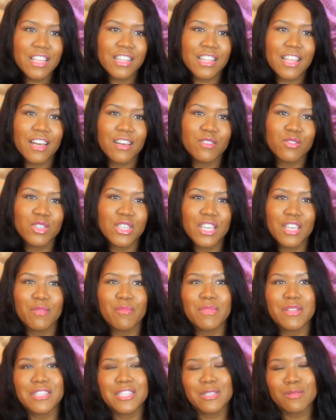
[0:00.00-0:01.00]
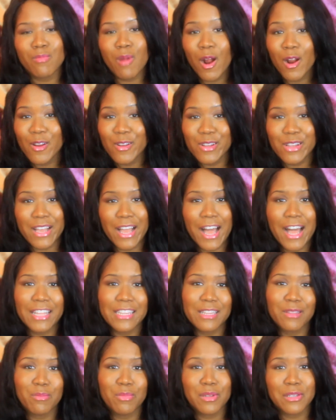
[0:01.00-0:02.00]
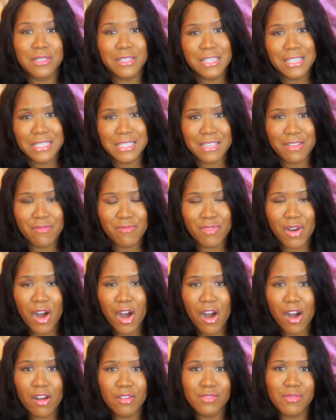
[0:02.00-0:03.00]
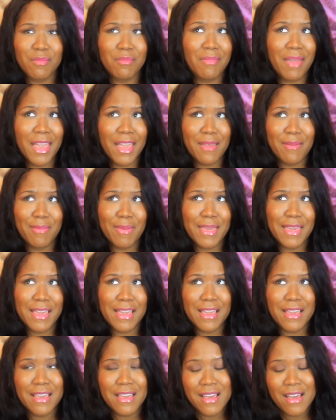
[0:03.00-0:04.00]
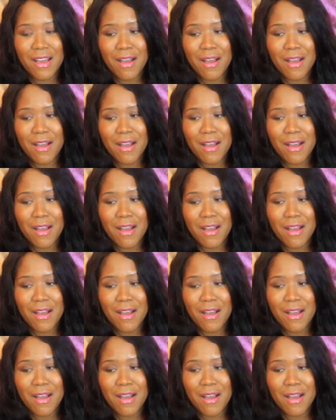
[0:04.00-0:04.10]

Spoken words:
Now, if she had been smart and gotten the police involved, maybe.